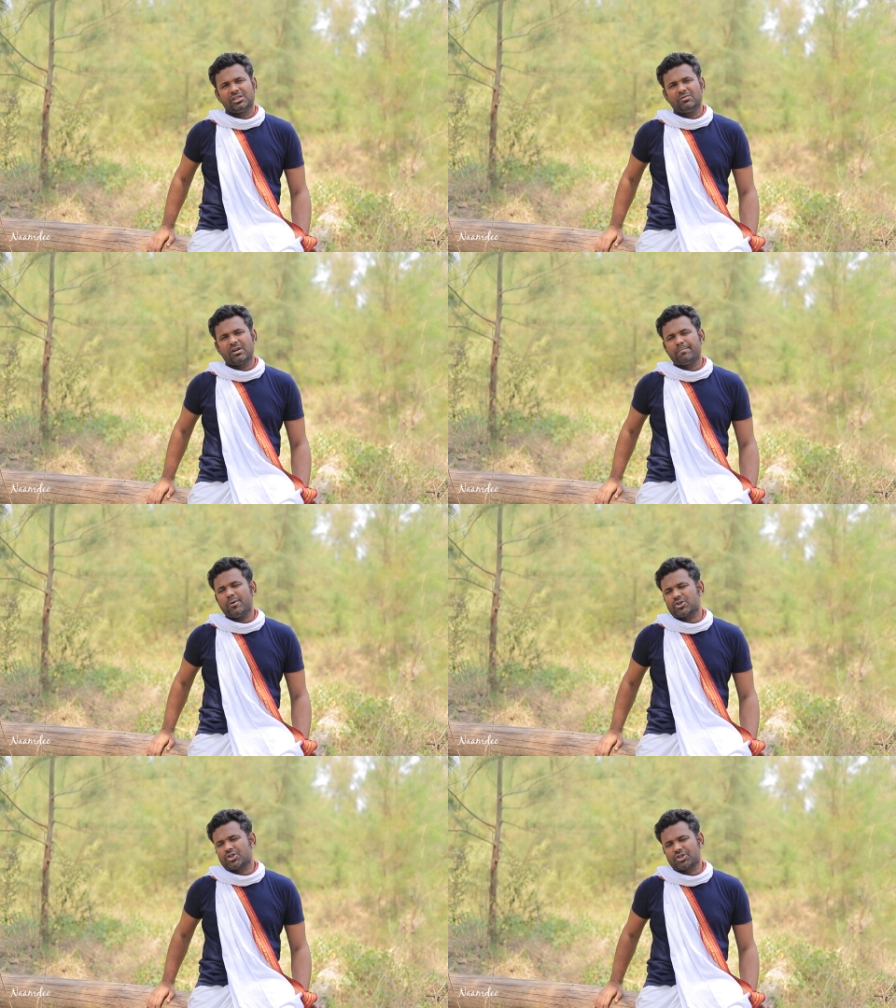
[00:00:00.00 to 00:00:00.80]
You were
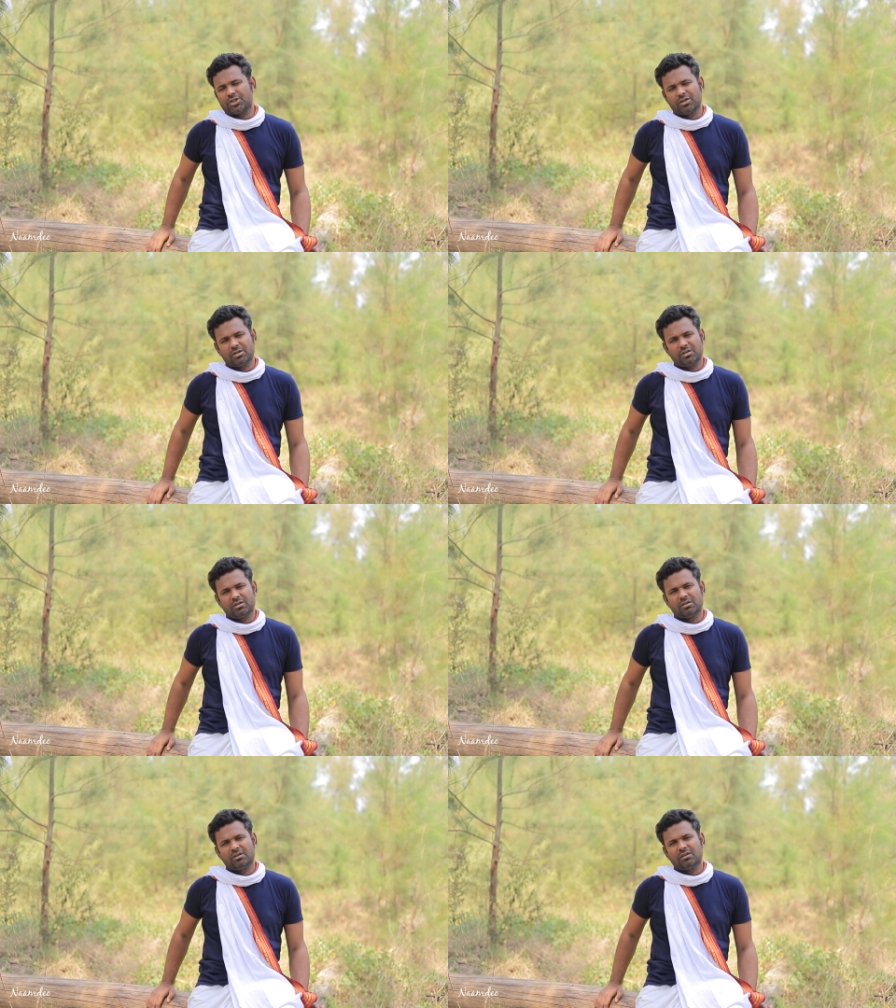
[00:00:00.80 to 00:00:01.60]
pushed
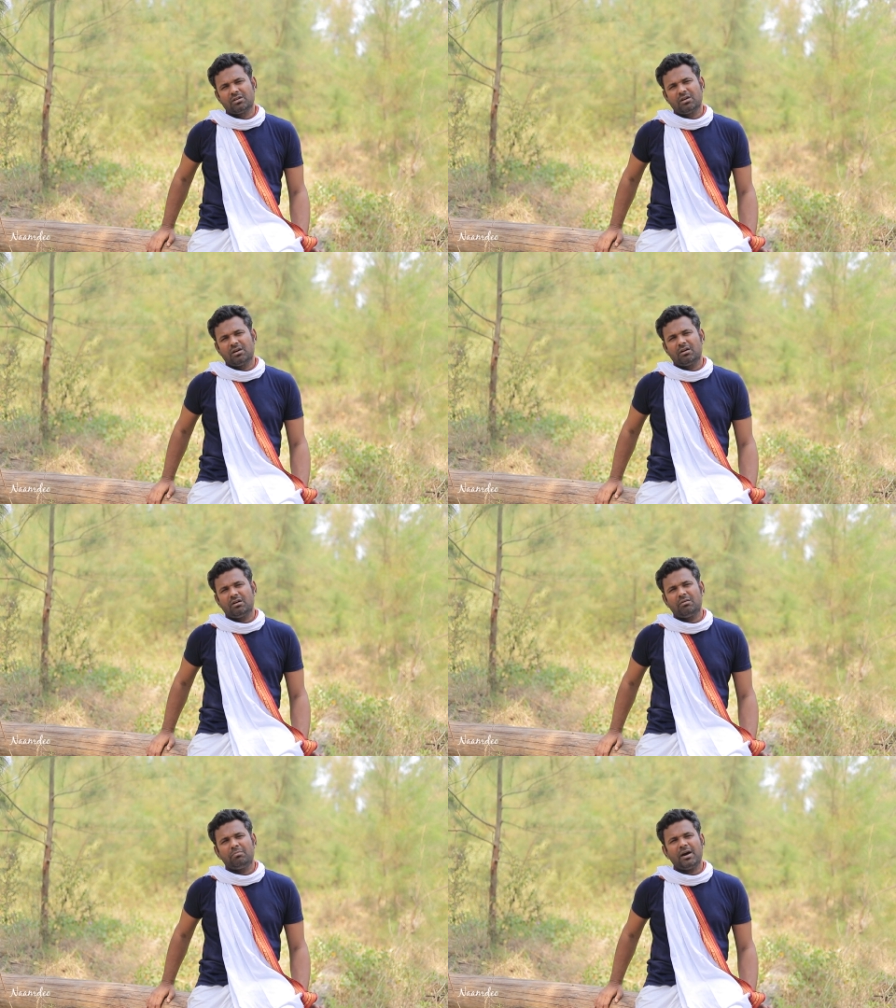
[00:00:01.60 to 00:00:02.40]

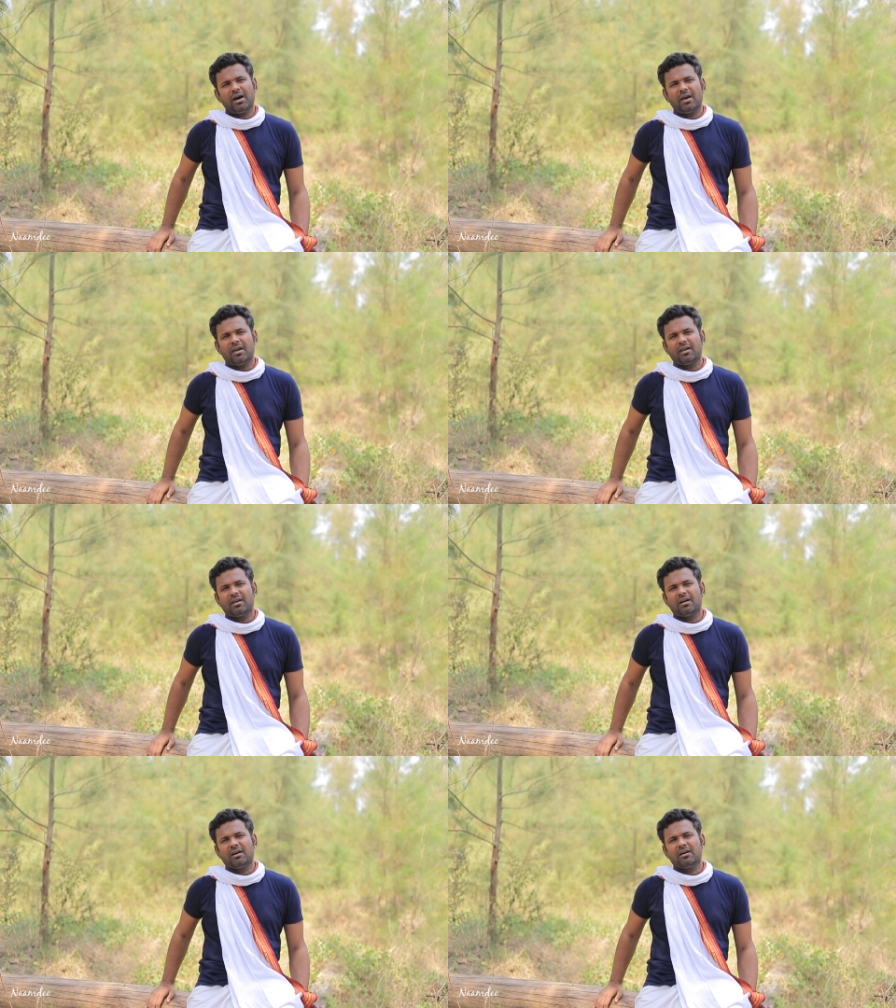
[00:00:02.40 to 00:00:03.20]

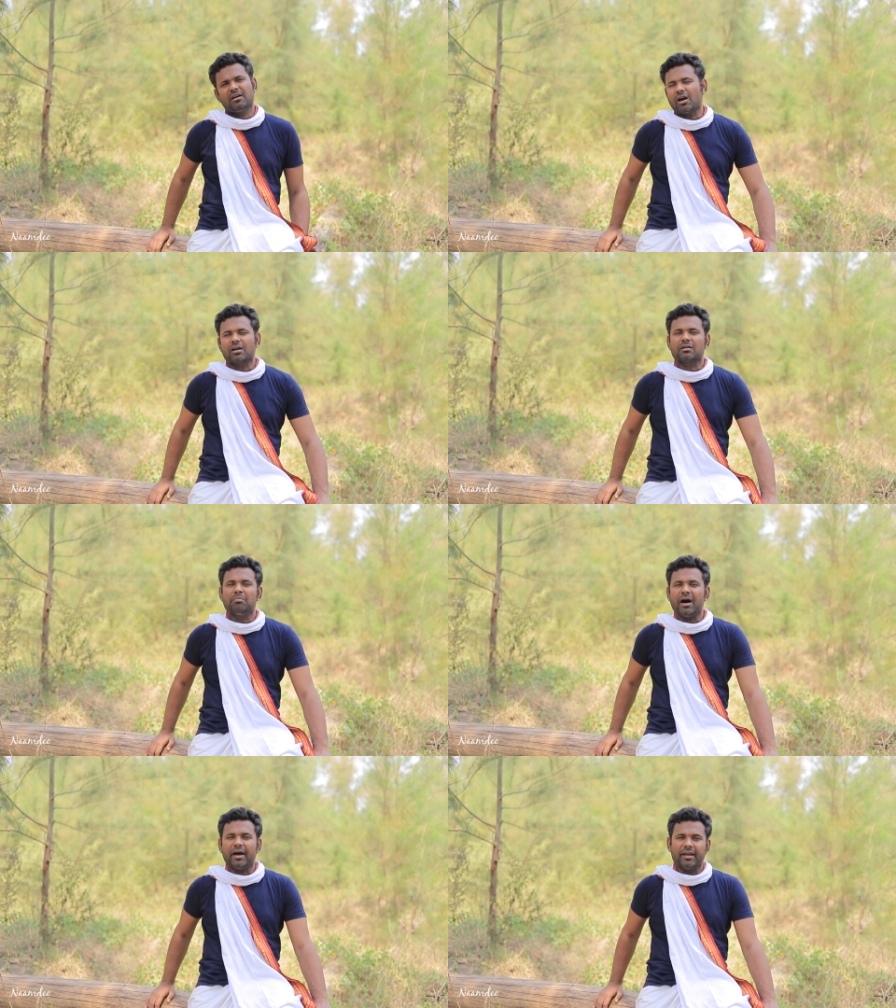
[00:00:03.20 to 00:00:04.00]
by drunk
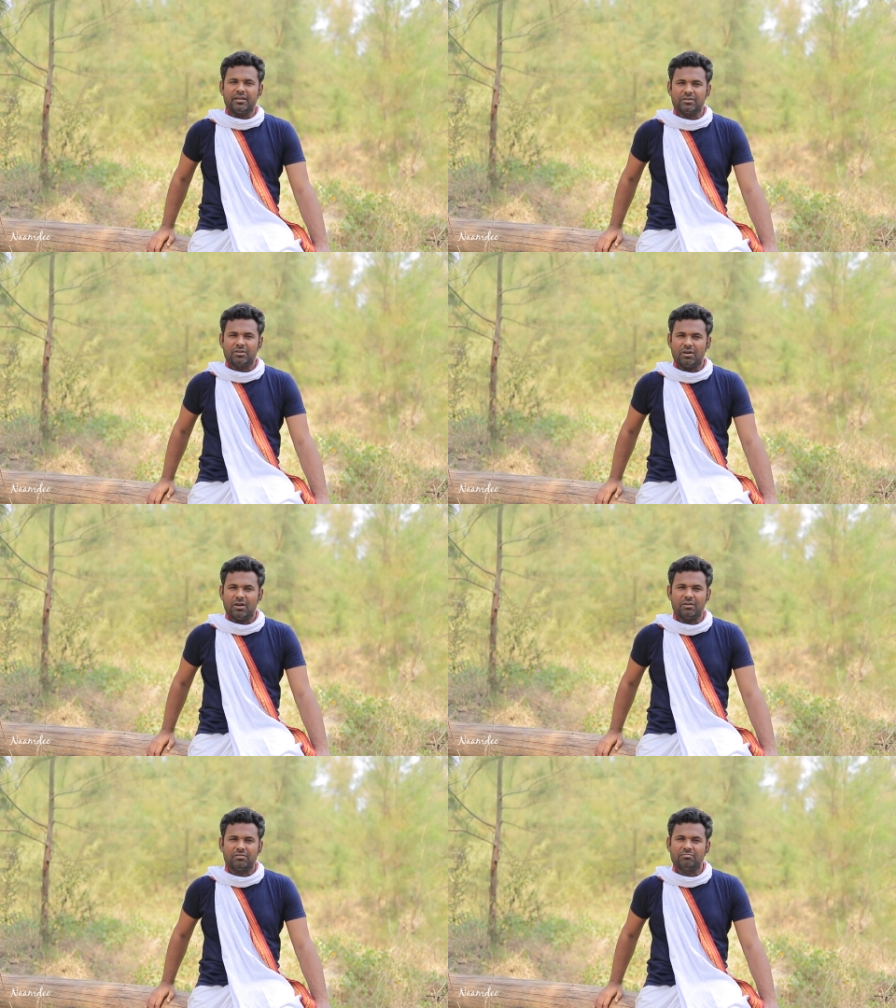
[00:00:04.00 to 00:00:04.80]
mind
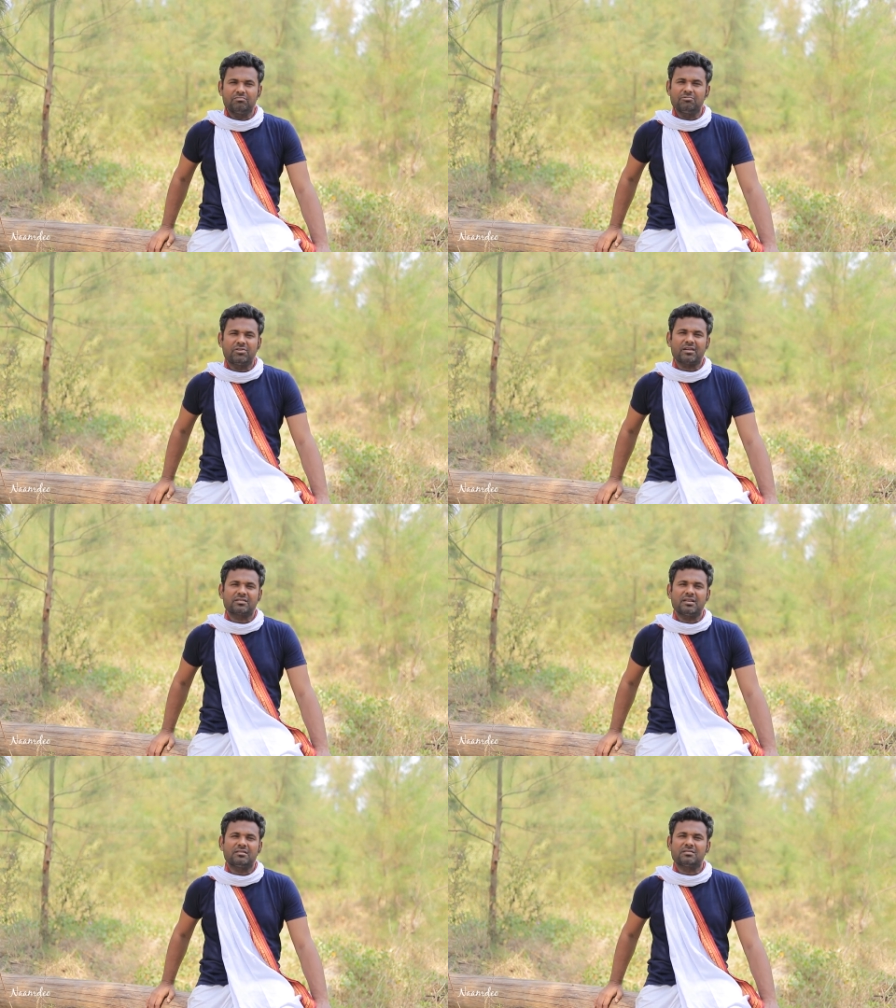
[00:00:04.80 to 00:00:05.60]
or
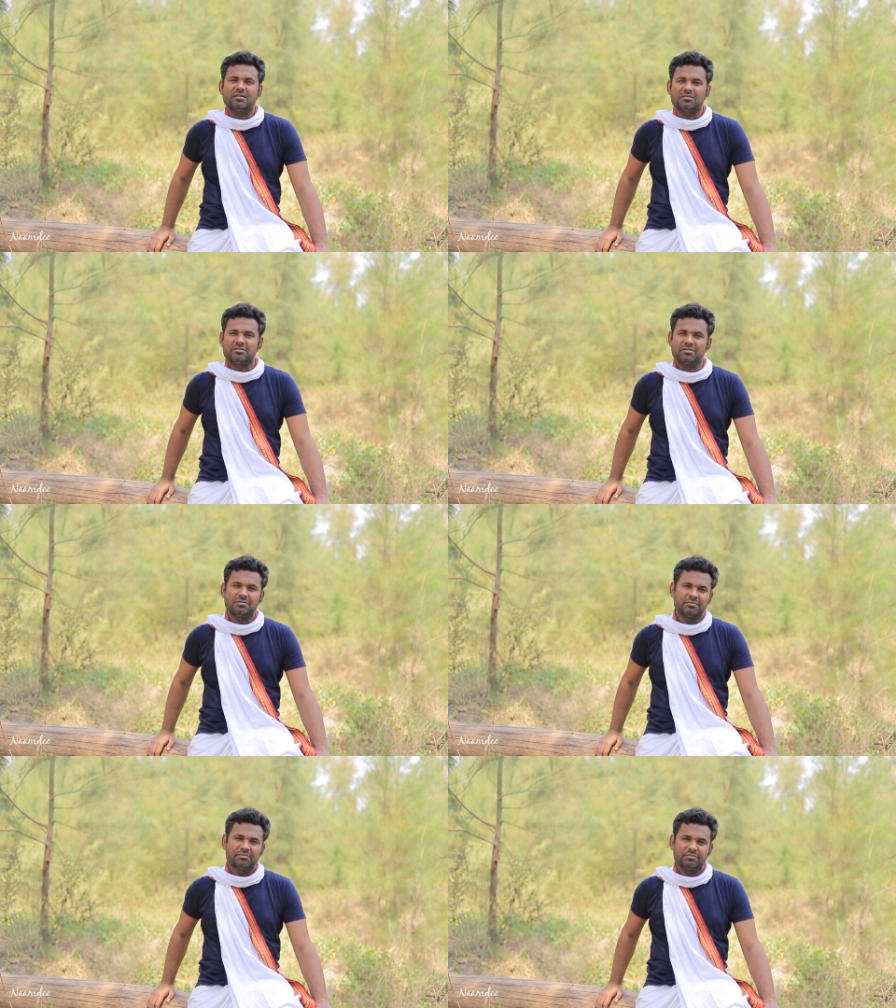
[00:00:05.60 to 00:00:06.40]
drunk senses